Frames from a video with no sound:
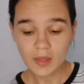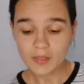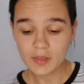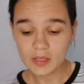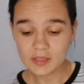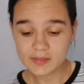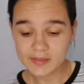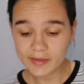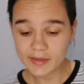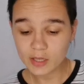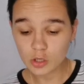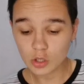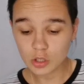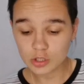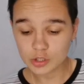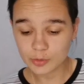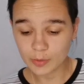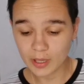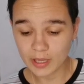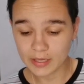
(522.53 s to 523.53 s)
The second
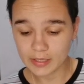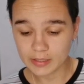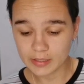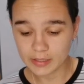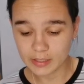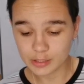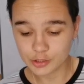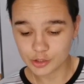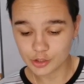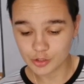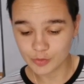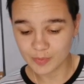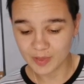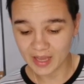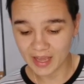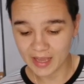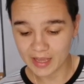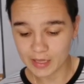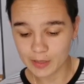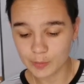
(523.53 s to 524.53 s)
last one is to
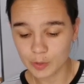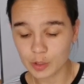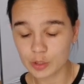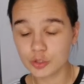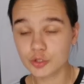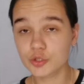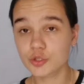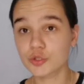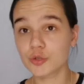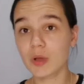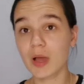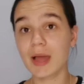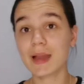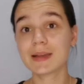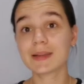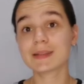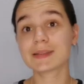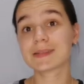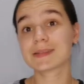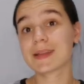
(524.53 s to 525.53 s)
be able to
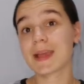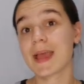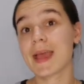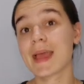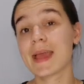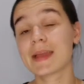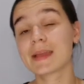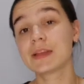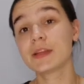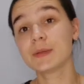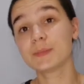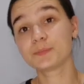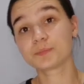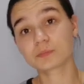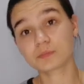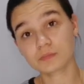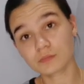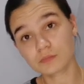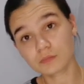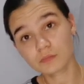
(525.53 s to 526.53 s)
understand
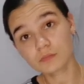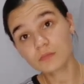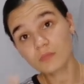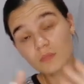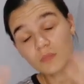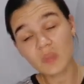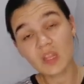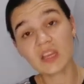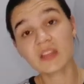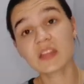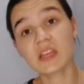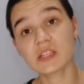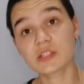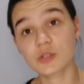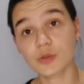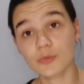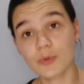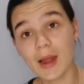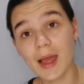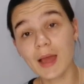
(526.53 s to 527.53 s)
their
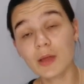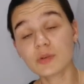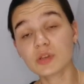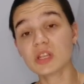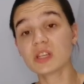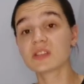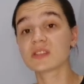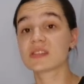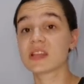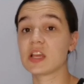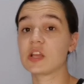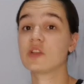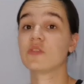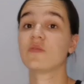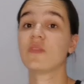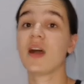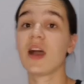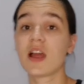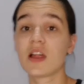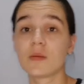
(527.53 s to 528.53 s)
surroundings, their
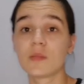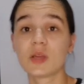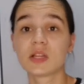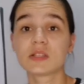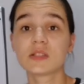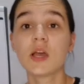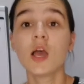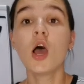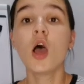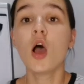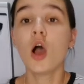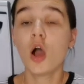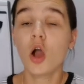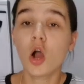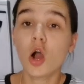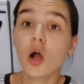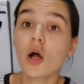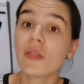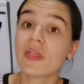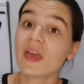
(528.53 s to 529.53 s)
environment.
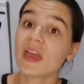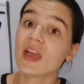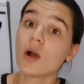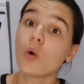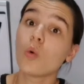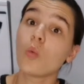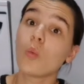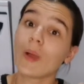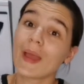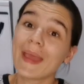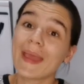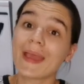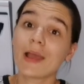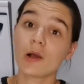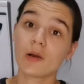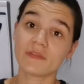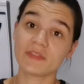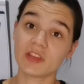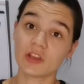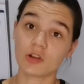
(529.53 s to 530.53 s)
Are they
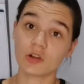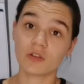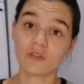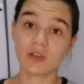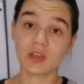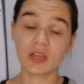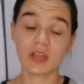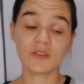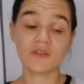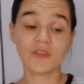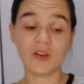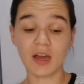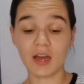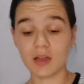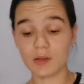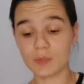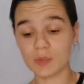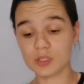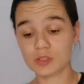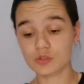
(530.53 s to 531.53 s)
aware of their
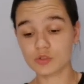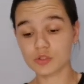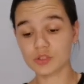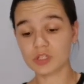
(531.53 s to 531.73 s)
environment?